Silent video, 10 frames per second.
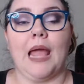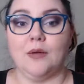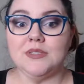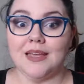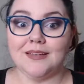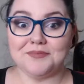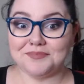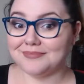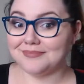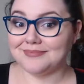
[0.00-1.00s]
was saying,
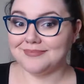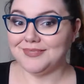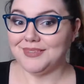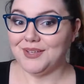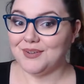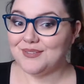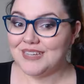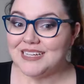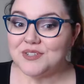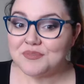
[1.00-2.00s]
you
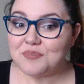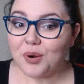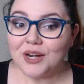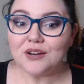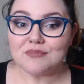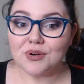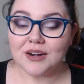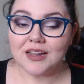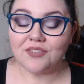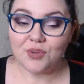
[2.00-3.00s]
need to embroider
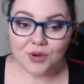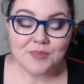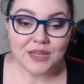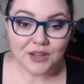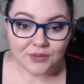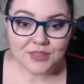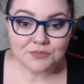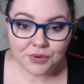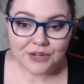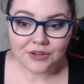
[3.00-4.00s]
more if you want to be good with
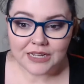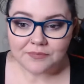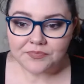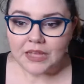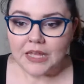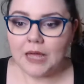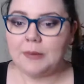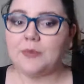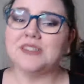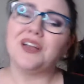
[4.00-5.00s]
embroidery. And people
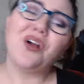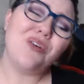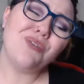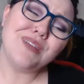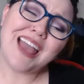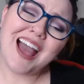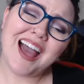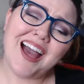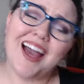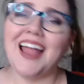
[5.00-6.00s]
were saying, oh
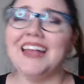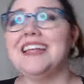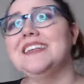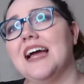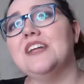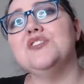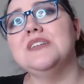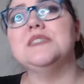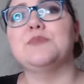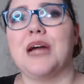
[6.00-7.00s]
yeah, I do
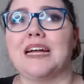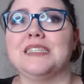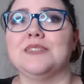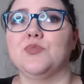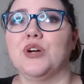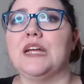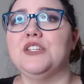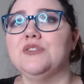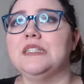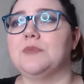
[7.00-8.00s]
need to practice more. I
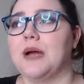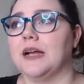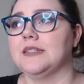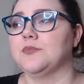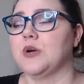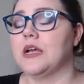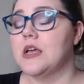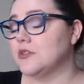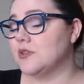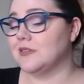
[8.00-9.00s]
do need to practice more.
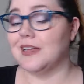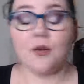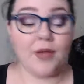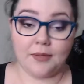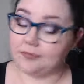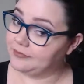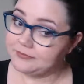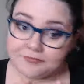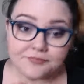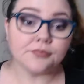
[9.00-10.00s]
So I was like, okay,
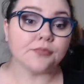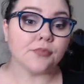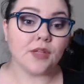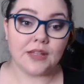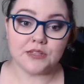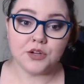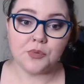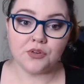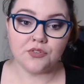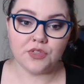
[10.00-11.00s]
that's our
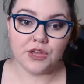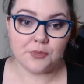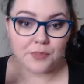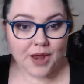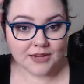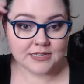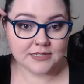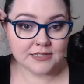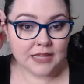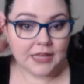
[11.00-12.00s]
word for the year,
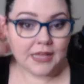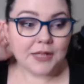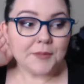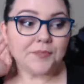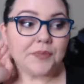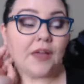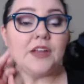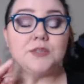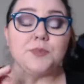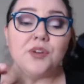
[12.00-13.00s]
practice. And then
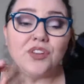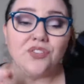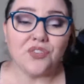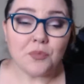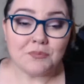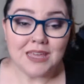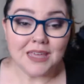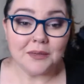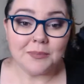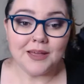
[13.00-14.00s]
it's perfect for
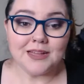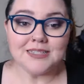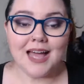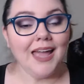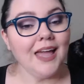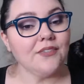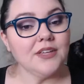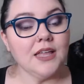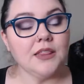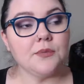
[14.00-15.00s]
me because I have to
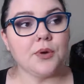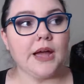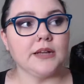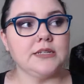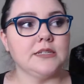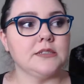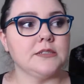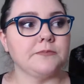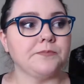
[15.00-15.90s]
get in the practice